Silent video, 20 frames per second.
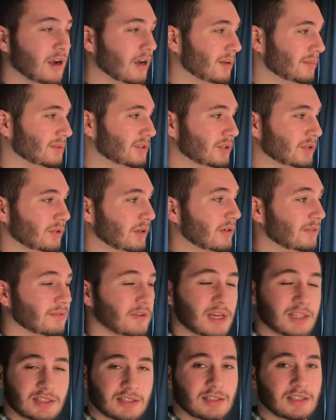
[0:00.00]
to
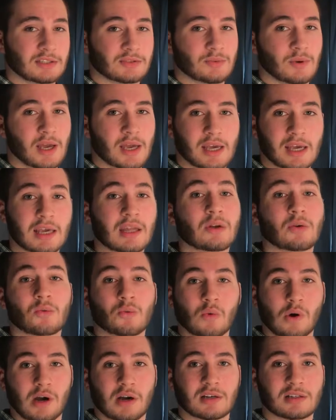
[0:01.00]
invest this way, and
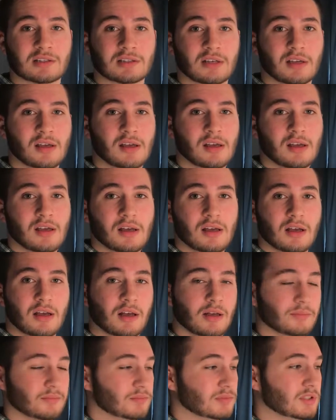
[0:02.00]
it works.
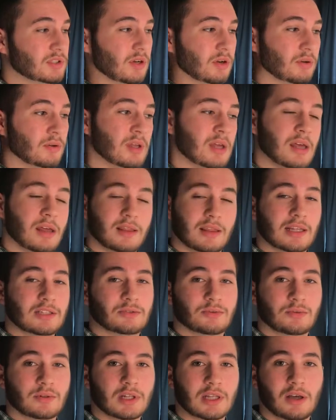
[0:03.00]
So
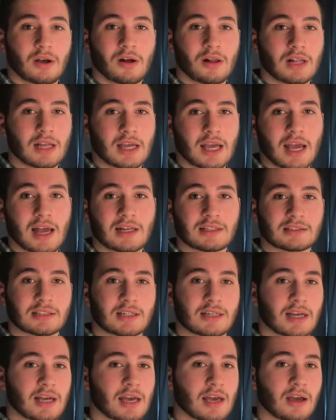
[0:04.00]
that's really all I
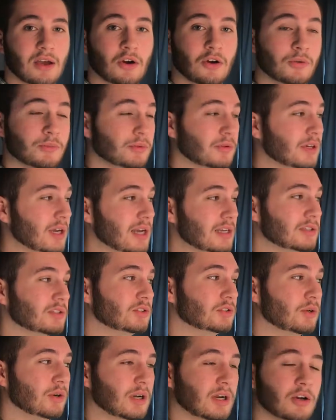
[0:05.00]
had today. I hope you
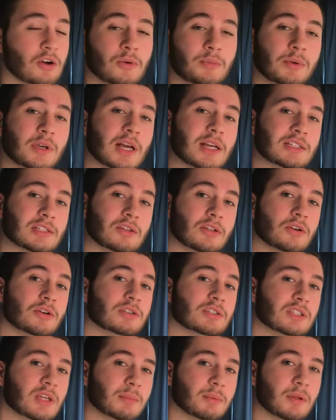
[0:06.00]
guys enjoyed it. I hope you guys
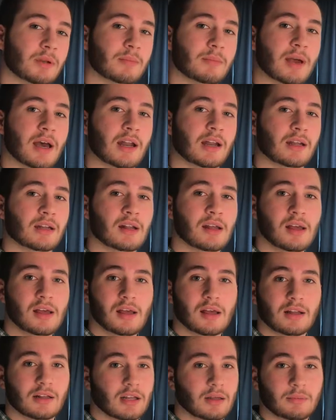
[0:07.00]
learned something about it.
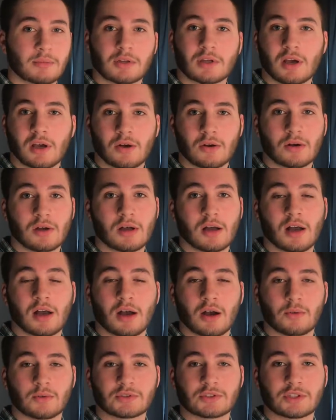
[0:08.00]
Let me know
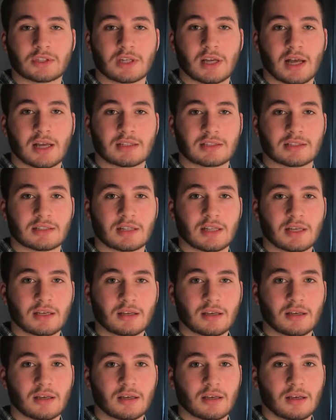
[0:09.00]
what you guys
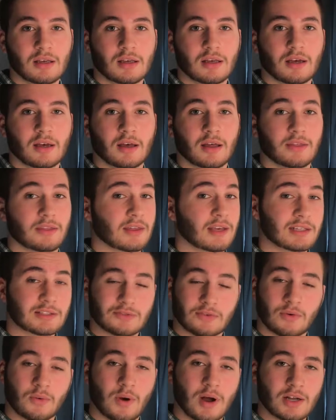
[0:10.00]
think.
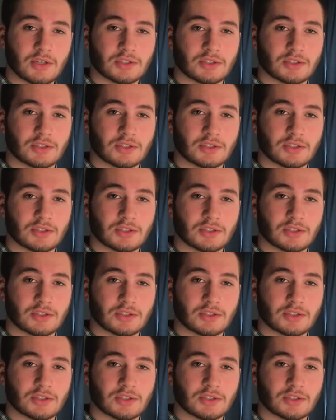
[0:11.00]
Thanks for